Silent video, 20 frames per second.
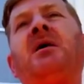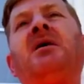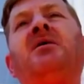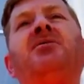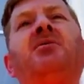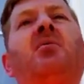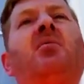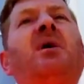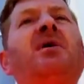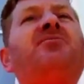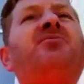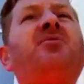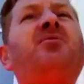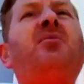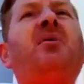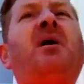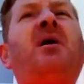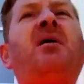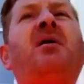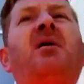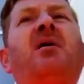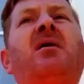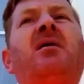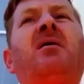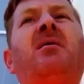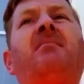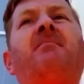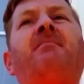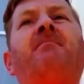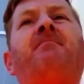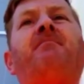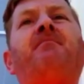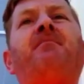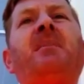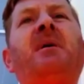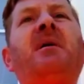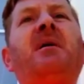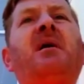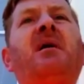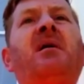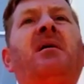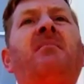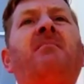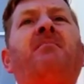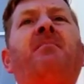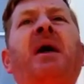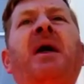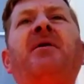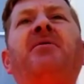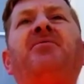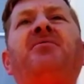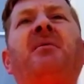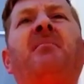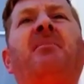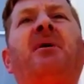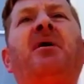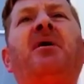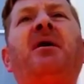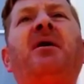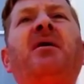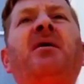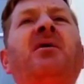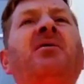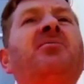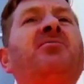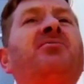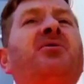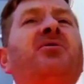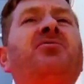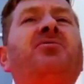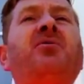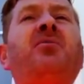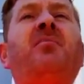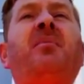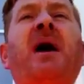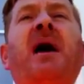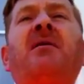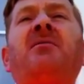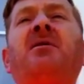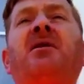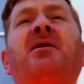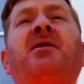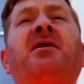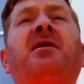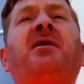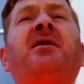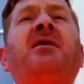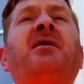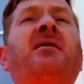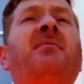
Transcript: You'll want to pay somebody to do backlinking.